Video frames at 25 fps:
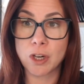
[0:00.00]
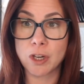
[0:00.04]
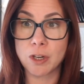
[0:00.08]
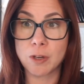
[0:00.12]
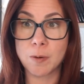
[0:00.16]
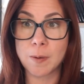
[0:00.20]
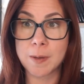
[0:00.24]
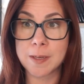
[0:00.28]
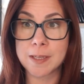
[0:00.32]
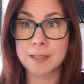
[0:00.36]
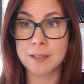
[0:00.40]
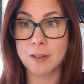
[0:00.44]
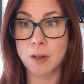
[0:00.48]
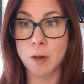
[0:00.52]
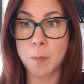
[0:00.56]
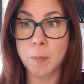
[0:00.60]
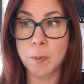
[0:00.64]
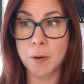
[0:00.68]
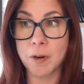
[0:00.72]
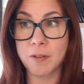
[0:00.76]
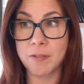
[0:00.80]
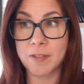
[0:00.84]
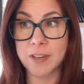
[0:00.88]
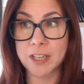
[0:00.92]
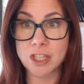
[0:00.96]
who is a
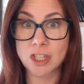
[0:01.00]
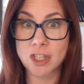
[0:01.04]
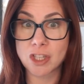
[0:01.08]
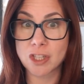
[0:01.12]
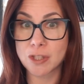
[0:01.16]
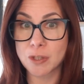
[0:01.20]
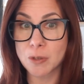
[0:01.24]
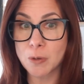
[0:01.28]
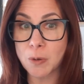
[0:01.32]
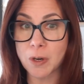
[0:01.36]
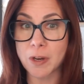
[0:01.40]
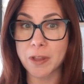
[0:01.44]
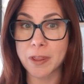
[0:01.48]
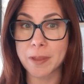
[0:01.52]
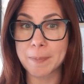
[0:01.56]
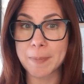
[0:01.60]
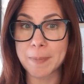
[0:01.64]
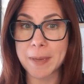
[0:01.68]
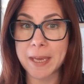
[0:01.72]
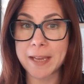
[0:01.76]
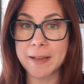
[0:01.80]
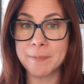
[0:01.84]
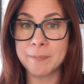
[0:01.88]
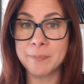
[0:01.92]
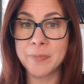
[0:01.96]
couple of inches taller than
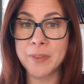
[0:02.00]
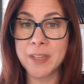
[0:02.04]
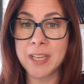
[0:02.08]
me.